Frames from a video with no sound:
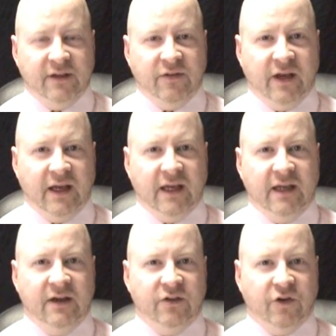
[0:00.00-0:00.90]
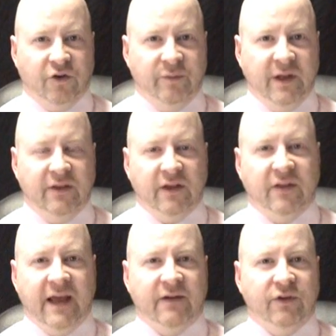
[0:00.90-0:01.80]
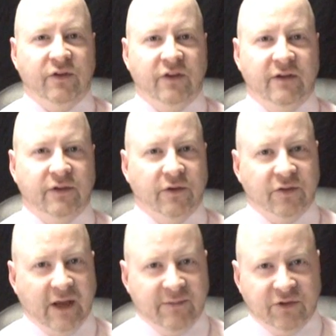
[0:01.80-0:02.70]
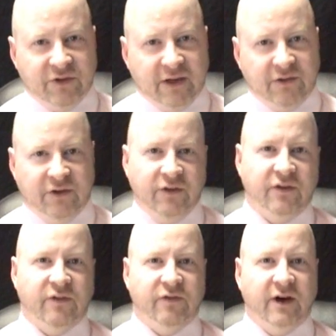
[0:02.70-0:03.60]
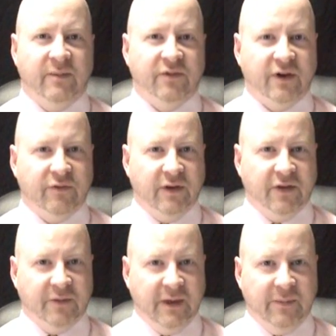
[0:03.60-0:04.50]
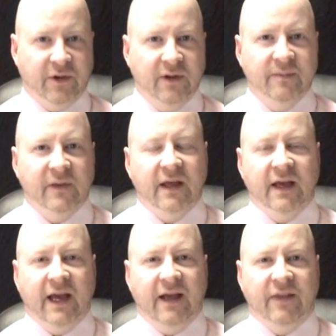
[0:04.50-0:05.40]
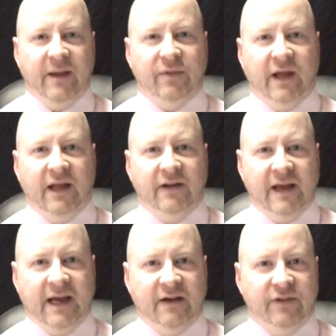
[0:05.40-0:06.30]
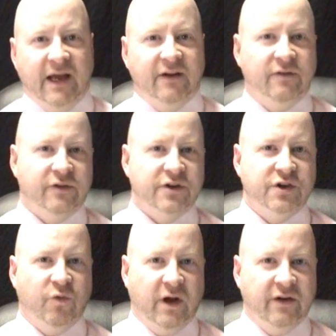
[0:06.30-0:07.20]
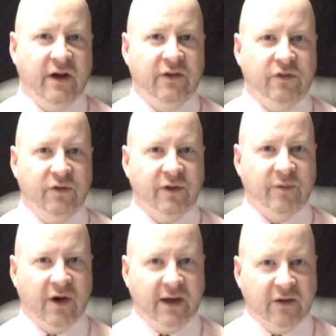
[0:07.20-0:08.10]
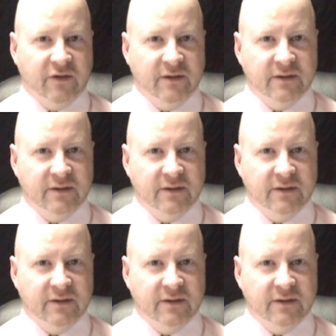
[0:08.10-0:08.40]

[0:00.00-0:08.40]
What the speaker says: they told me that they have received those same suggestions from several other people, and they plan to have that in version 1.2 of the product.